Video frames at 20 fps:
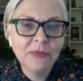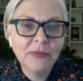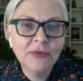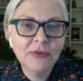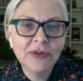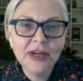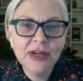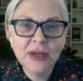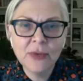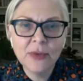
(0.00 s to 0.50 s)

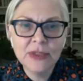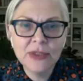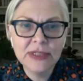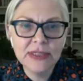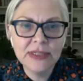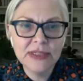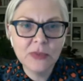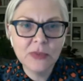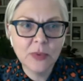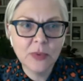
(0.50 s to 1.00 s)
afraid I
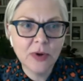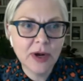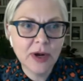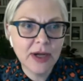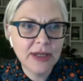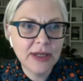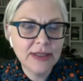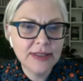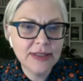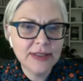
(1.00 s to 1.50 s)
wasn't
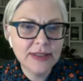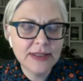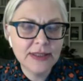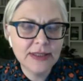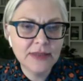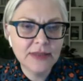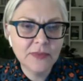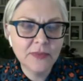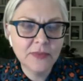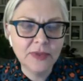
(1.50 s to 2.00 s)
surprised,
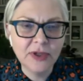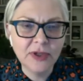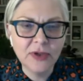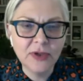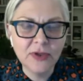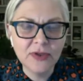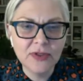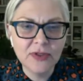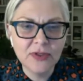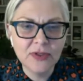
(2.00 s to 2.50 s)

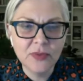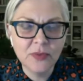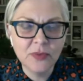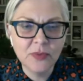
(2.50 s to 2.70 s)
because